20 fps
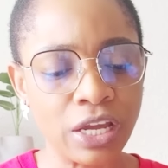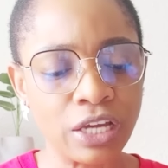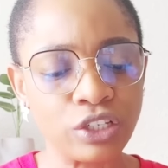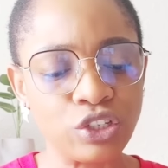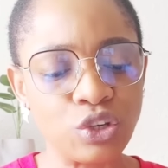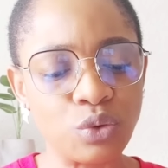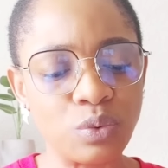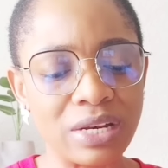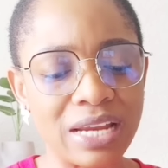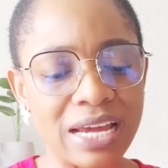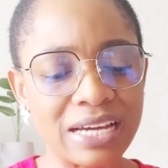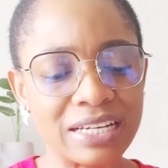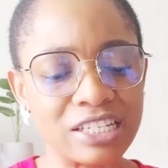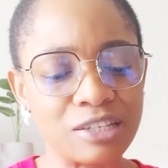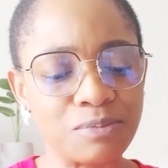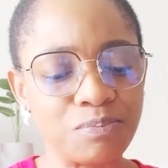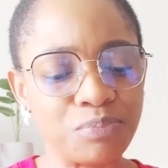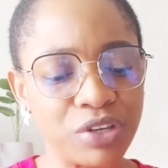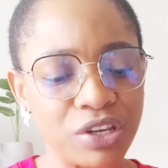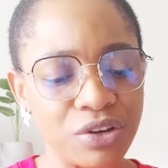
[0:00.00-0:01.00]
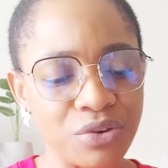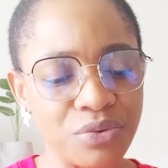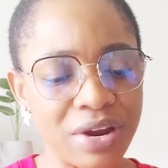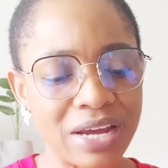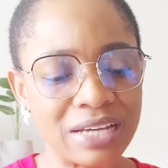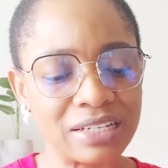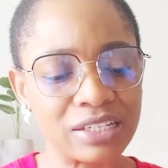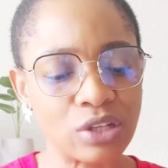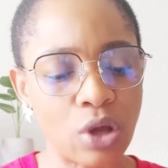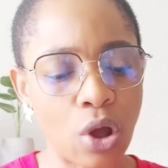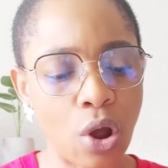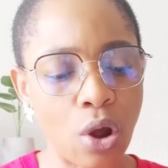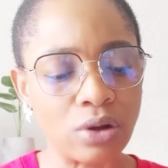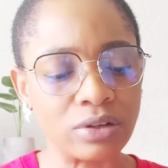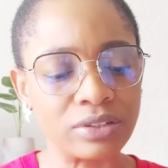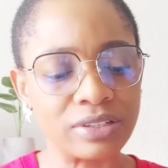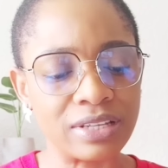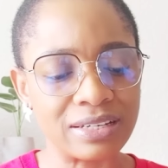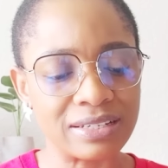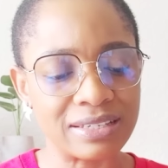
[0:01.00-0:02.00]
You will experience
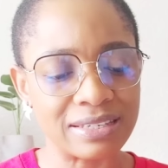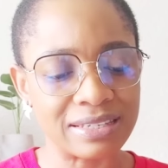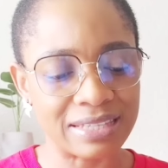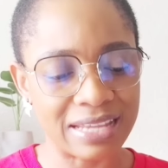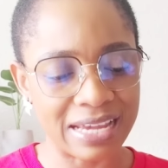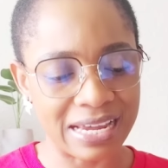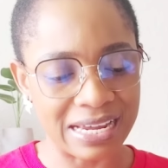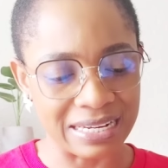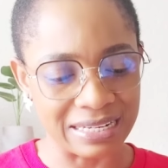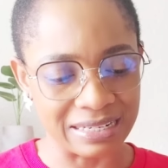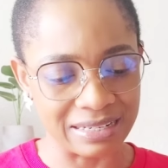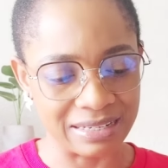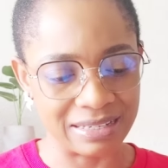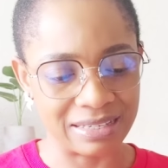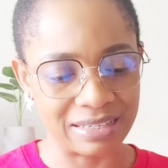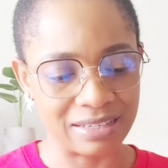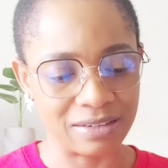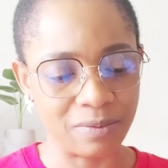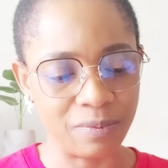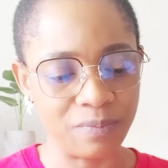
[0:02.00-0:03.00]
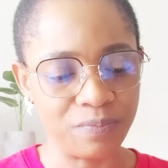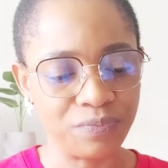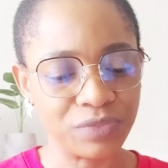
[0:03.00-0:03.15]
all those things